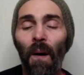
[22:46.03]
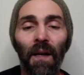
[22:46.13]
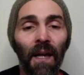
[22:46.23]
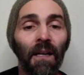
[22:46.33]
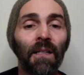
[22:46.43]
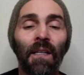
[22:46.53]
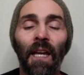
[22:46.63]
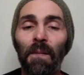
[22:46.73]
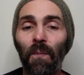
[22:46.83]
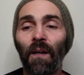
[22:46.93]
But yeah,
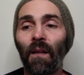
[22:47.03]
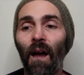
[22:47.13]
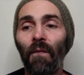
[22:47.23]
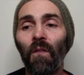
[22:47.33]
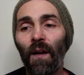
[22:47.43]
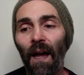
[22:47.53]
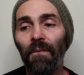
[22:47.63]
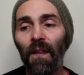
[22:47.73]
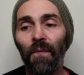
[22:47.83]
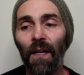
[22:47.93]
keep spreading love. Look out
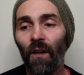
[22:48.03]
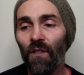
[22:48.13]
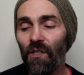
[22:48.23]
for the videos